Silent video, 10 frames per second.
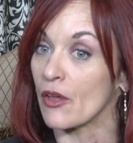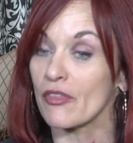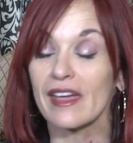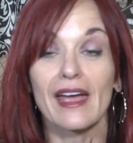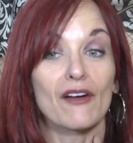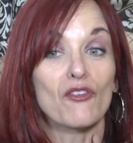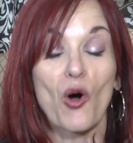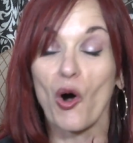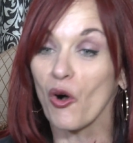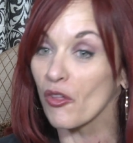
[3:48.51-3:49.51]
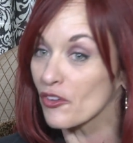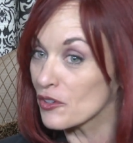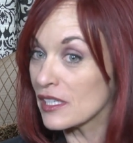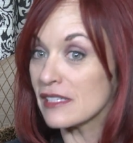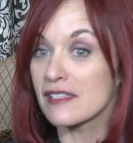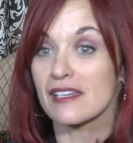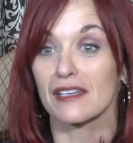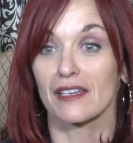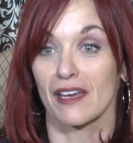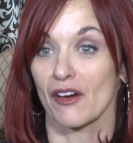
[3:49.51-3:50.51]
They have all their needs
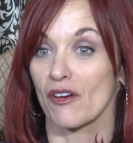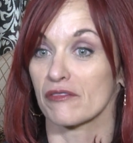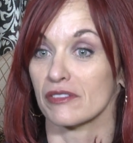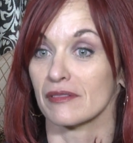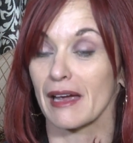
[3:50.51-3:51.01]
taken care of.